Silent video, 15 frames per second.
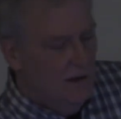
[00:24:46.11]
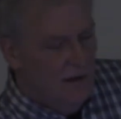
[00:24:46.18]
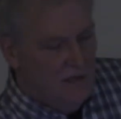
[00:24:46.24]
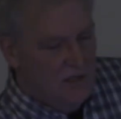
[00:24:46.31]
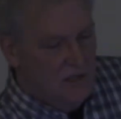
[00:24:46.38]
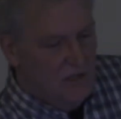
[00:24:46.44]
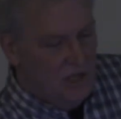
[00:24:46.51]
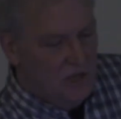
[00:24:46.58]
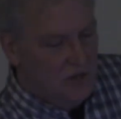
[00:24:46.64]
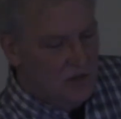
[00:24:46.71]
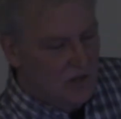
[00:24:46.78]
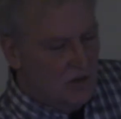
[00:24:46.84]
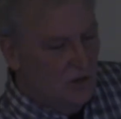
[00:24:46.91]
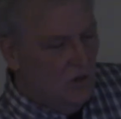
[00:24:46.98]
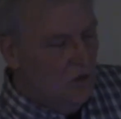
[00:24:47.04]
These
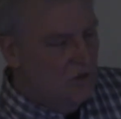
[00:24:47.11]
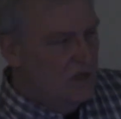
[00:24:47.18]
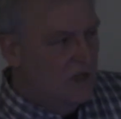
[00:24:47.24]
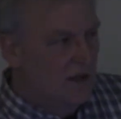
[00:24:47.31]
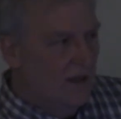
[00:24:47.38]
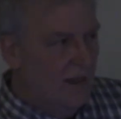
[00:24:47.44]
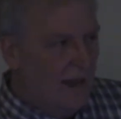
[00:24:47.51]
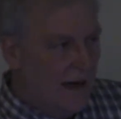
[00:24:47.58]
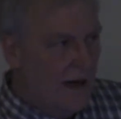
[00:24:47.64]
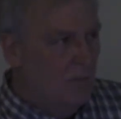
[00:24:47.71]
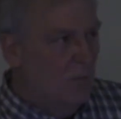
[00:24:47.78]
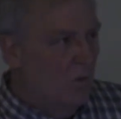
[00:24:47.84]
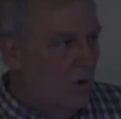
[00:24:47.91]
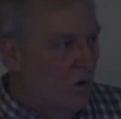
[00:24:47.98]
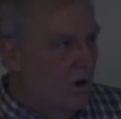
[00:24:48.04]
glaciers are losing a
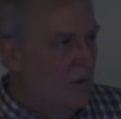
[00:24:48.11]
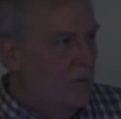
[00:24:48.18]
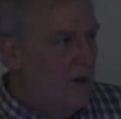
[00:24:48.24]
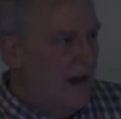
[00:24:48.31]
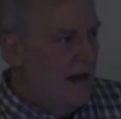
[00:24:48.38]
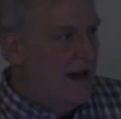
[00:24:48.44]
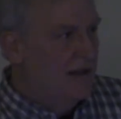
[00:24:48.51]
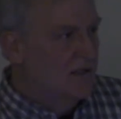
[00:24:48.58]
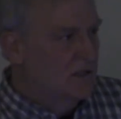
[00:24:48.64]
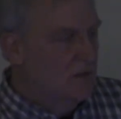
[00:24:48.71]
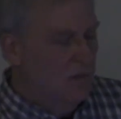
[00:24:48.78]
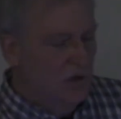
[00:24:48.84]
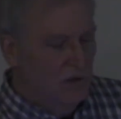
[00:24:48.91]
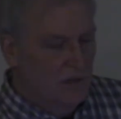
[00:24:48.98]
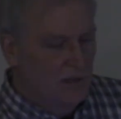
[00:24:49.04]
lot more mass to
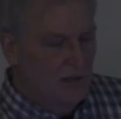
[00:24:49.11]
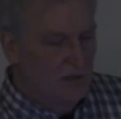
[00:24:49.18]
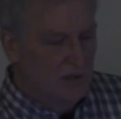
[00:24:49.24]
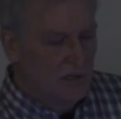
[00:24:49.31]
melting in the